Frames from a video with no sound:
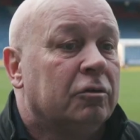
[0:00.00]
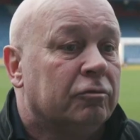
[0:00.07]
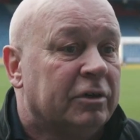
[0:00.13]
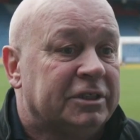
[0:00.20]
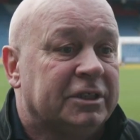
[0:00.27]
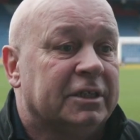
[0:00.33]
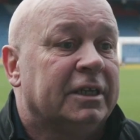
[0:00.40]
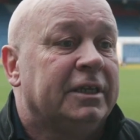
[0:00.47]

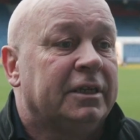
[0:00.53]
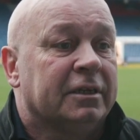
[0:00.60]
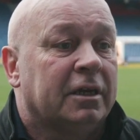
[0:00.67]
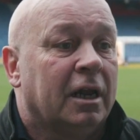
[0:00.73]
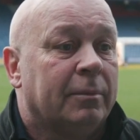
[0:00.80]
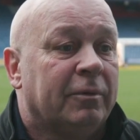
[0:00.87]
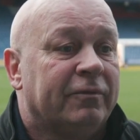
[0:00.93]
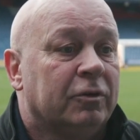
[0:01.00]
Recently the
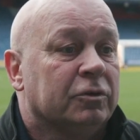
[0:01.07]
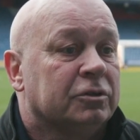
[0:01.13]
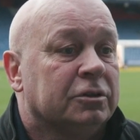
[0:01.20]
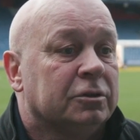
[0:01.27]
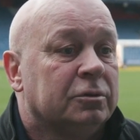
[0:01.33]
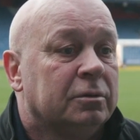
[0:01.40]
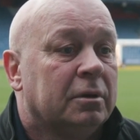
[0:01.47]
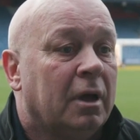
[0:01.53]
club have looked
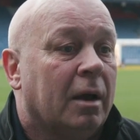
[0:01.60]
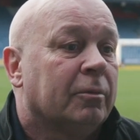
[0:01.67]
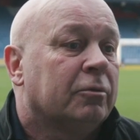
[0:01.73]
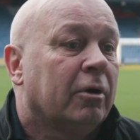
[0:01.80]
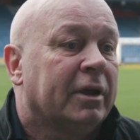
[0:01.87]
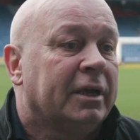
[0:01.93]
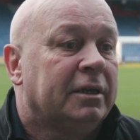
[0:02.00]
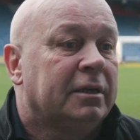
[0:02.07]
to
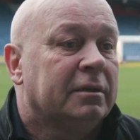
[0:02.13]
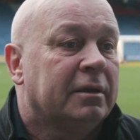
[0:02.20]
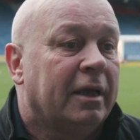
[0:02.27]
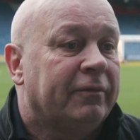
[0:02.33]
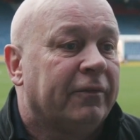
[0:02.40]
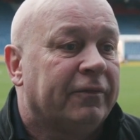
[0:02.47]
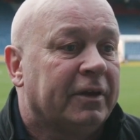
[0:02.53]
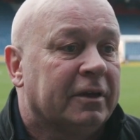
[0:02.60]
upgrade
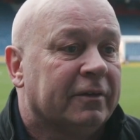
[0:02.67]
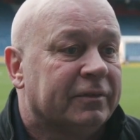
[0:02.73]
everything,